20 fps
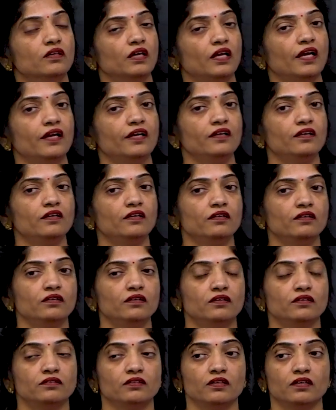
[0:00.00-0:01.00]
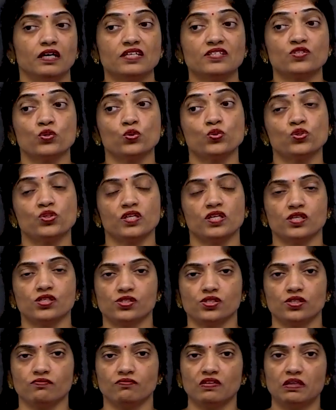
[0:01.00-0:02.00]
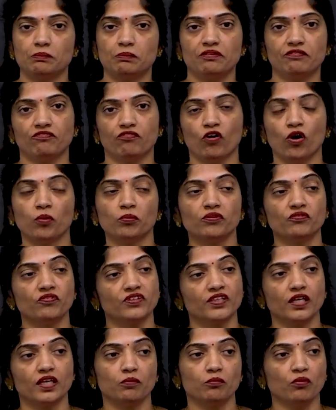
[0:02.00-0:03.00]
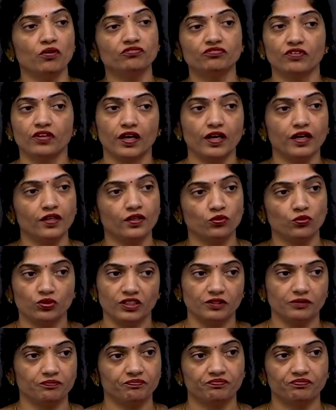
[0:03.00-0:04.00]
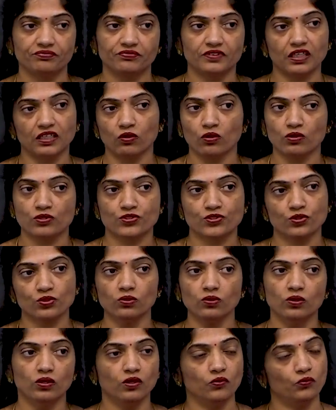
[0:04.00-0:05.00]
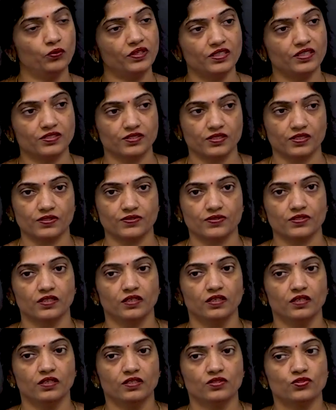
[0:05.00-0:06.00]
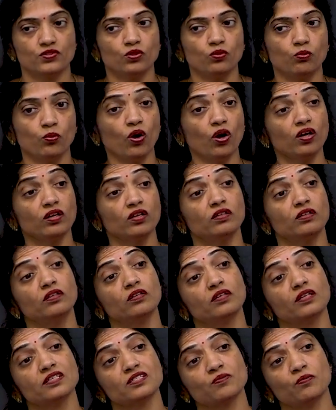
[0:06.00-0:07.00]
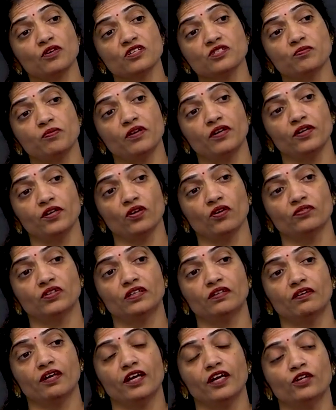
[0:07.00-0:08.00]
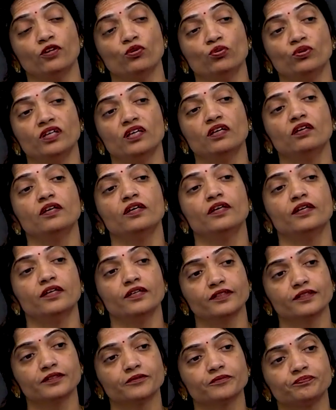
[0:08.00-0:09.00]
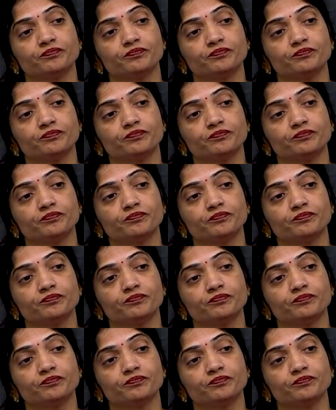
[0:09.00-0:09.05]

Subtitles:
and the association will be formed with the name of trade union. That also we discussed. So what the responsibility of the trade union leader?